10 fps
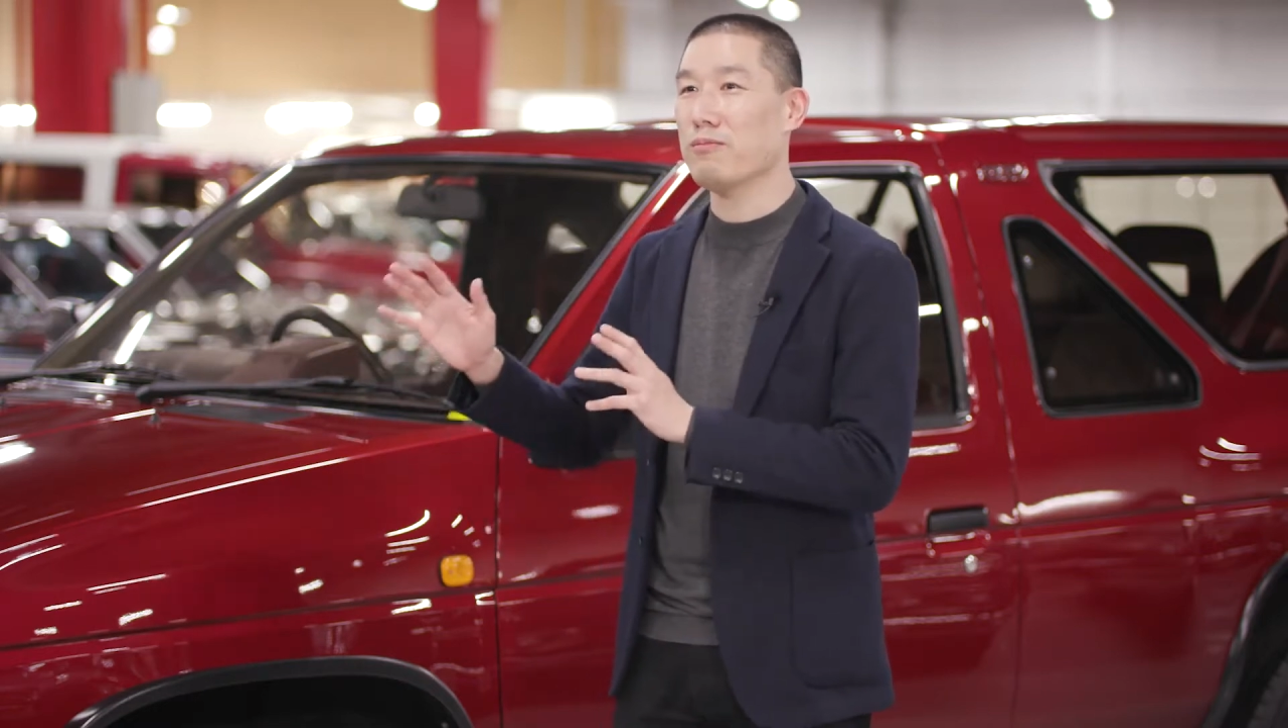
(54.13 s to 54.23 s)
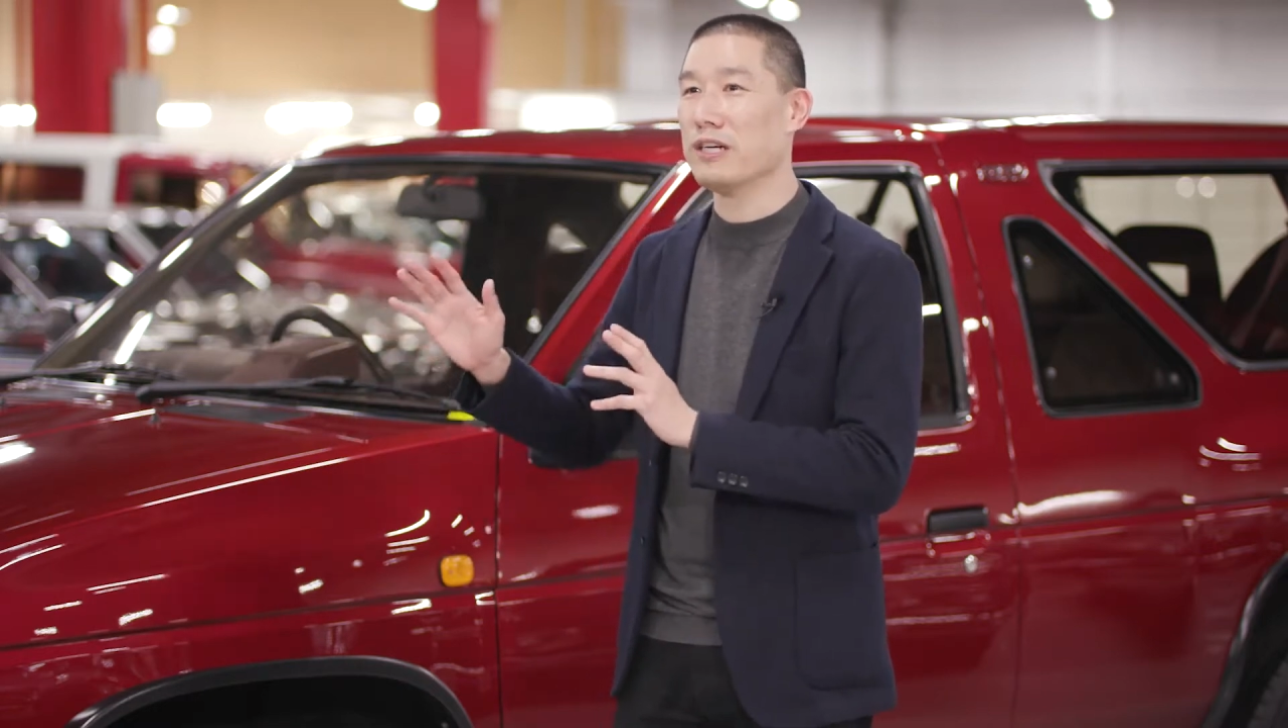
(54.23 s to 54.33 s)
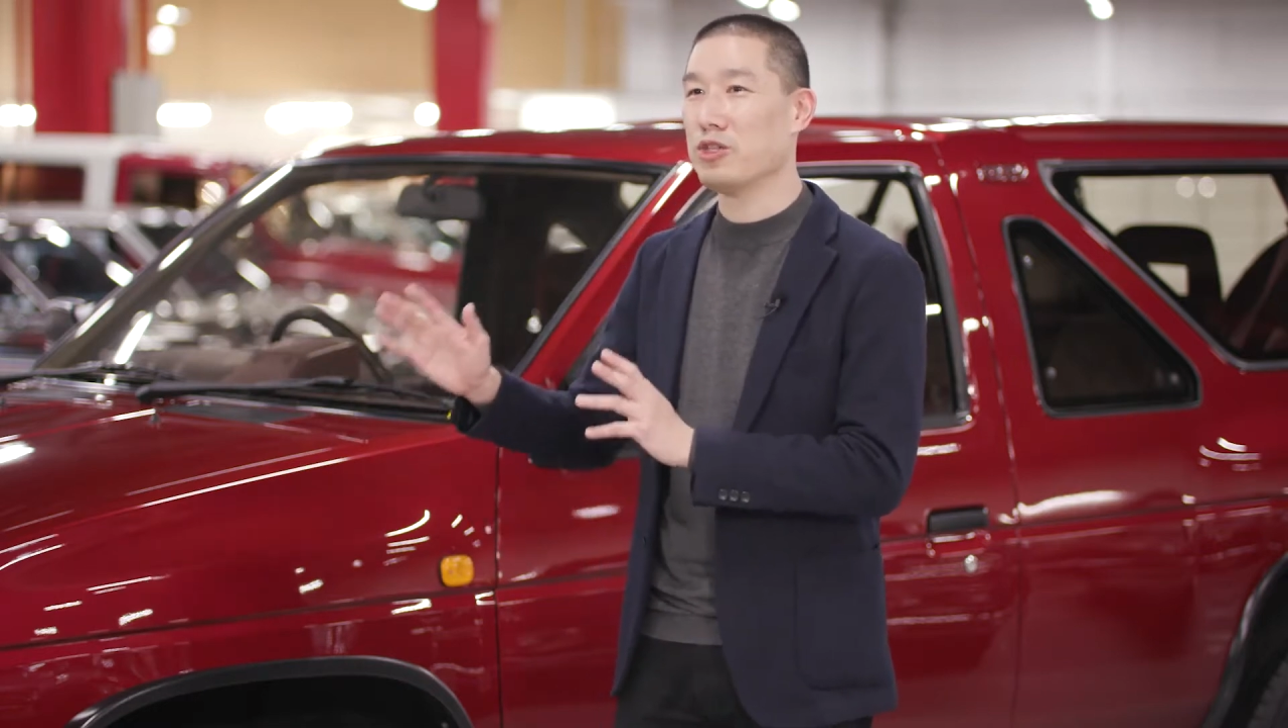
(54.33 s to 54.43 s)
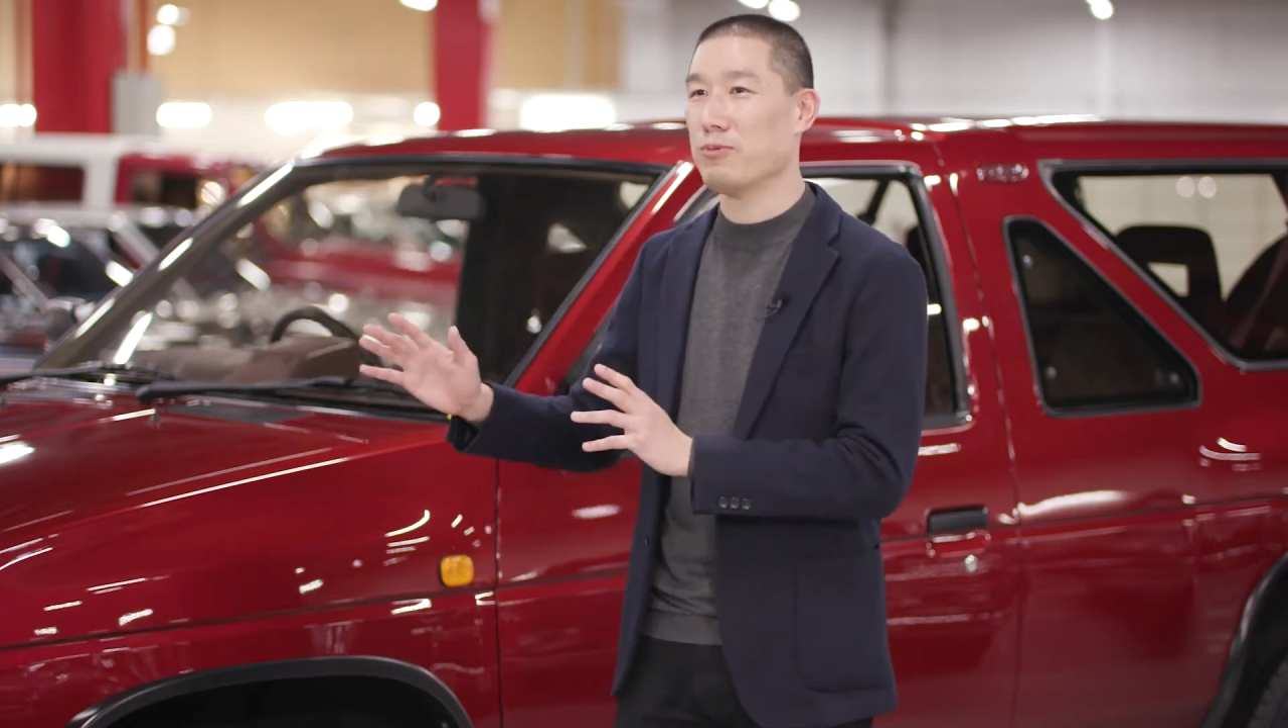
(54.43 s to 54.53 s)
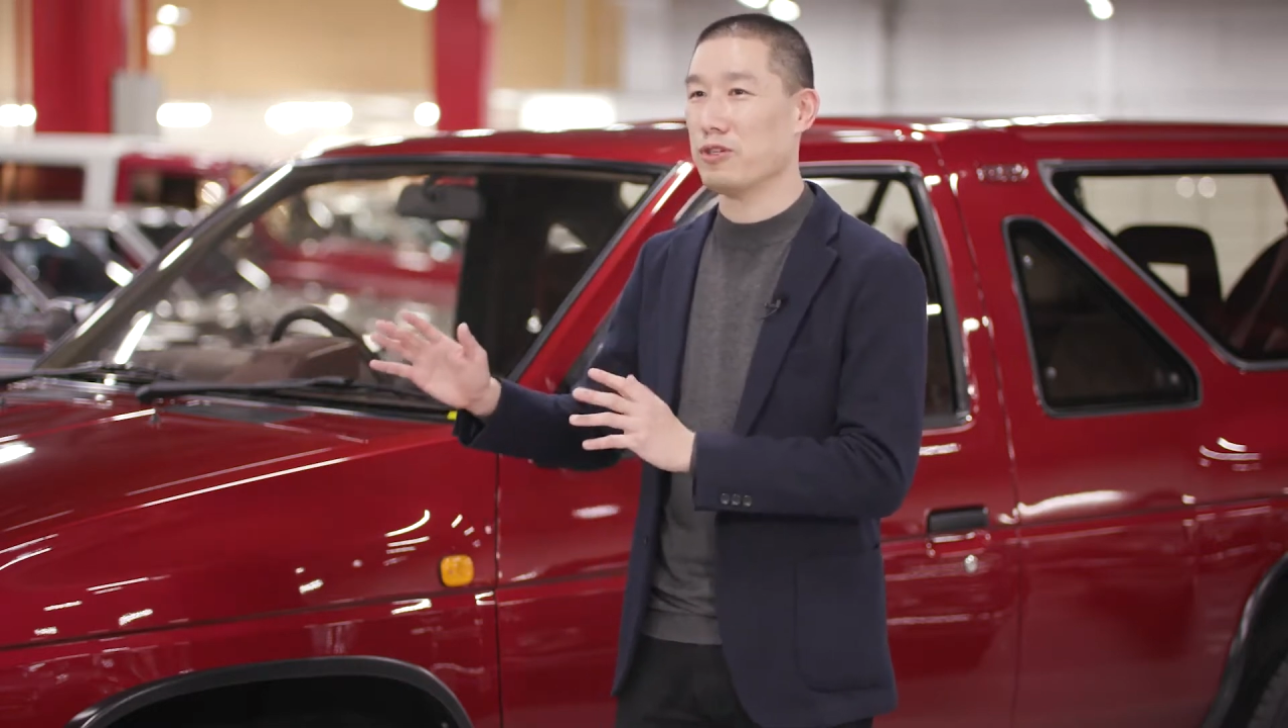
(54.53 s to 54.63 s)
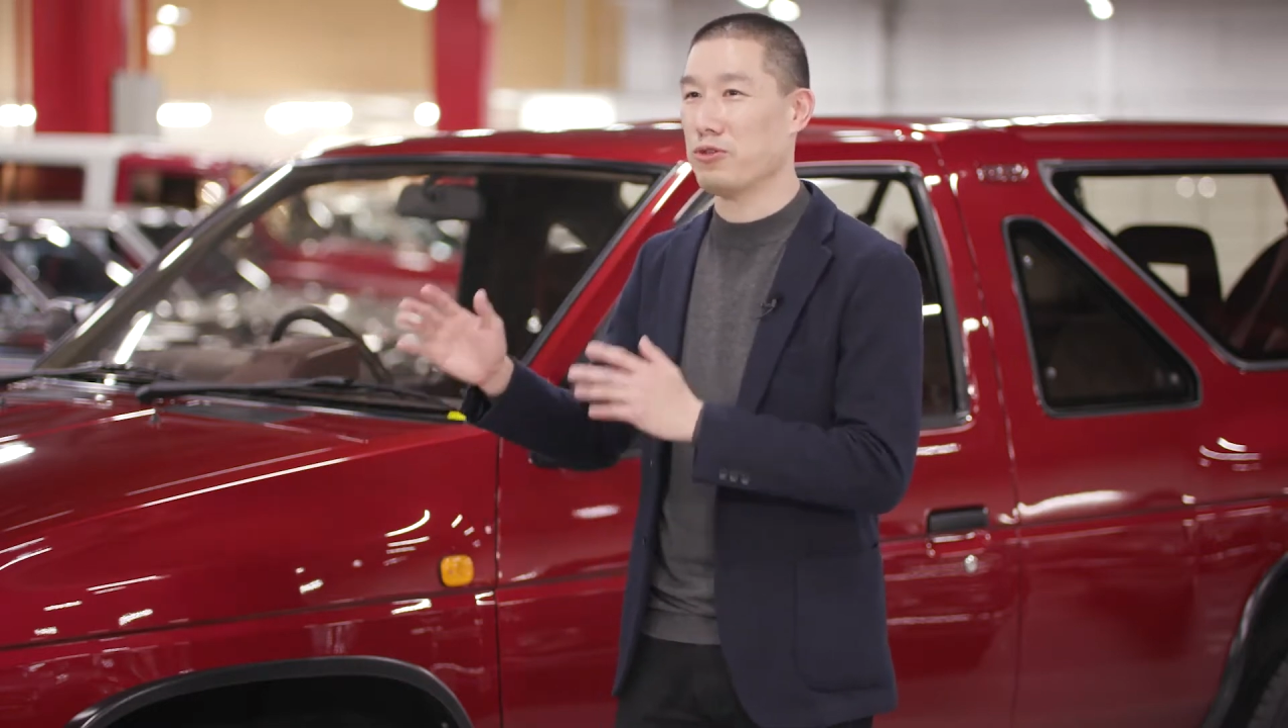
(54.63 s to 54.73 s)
much more